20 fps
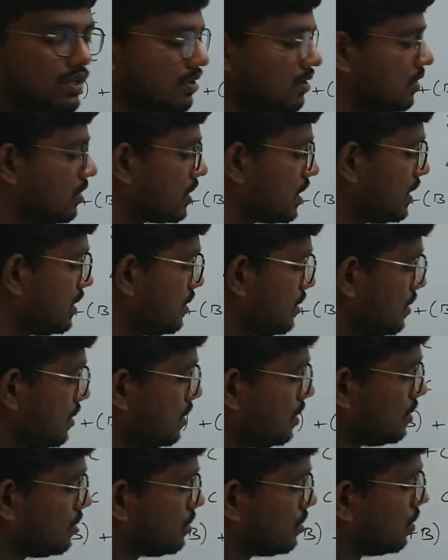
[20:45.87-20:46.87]
Okay,
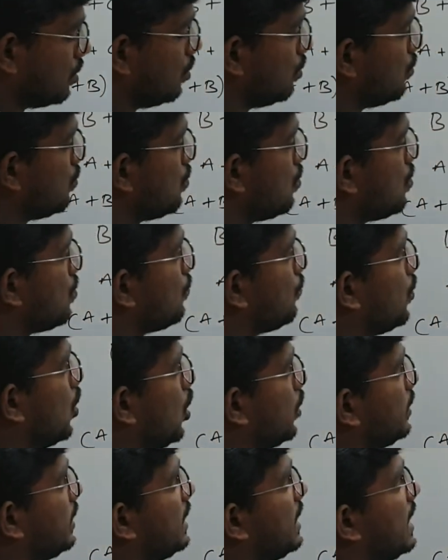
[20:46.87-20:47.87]
so
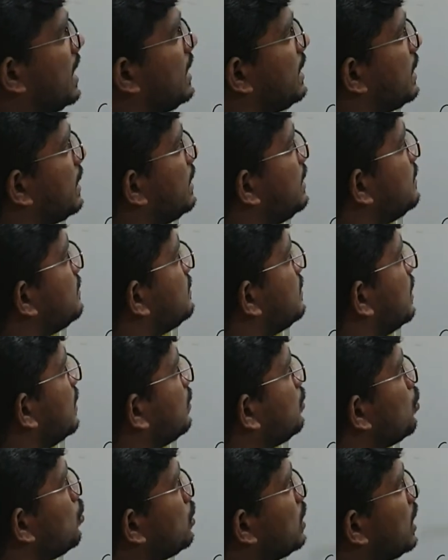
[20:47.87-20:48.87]
48 is the
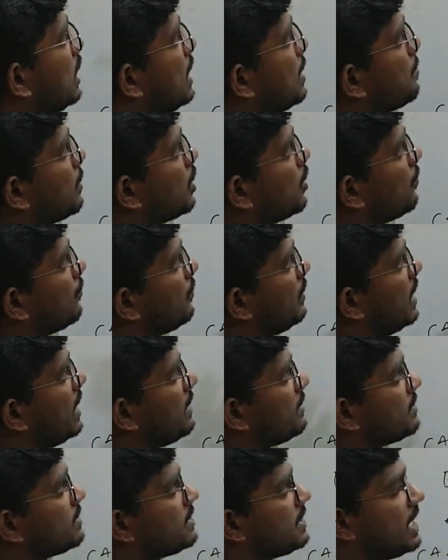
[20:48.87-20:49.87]
total number of
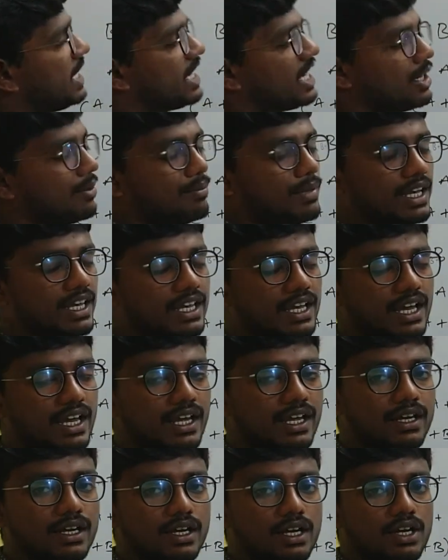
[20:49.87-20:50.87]
days taken by
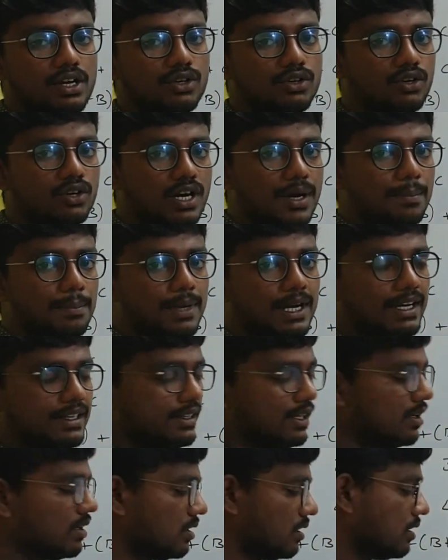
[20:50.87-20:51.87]
A to complete
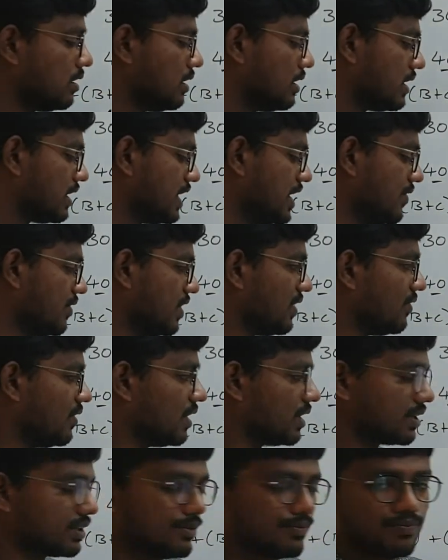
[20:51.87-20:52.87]
the given
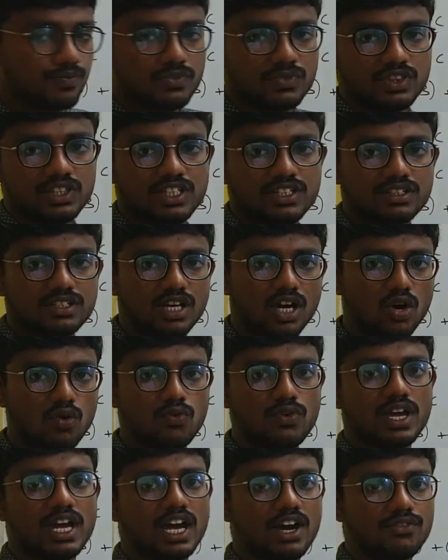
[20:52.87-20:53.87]
work. This is how
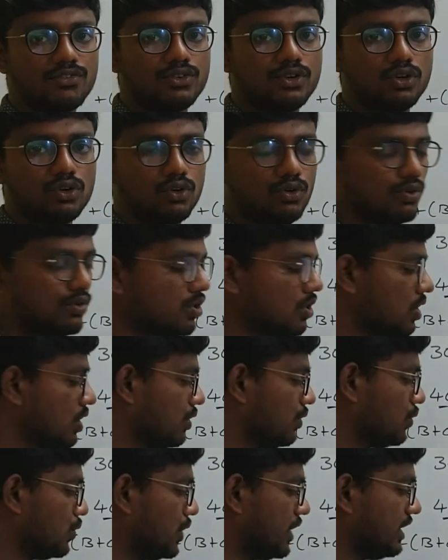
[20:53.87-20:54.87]
we have to
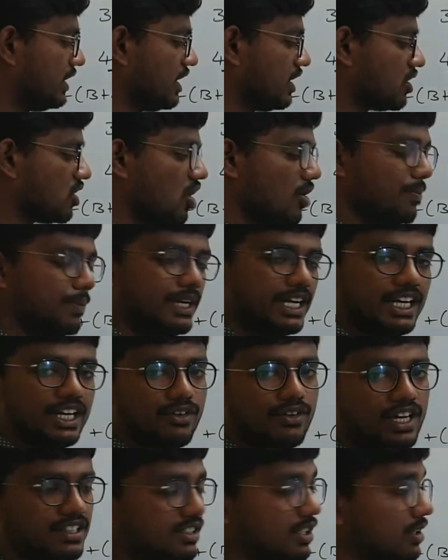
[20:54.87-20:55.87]
do in the
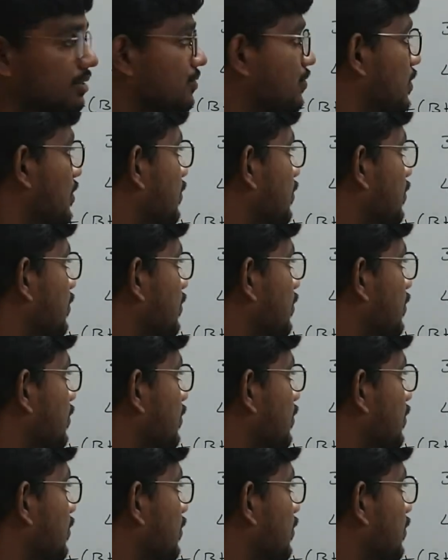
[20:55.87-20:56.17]
competitive exams. We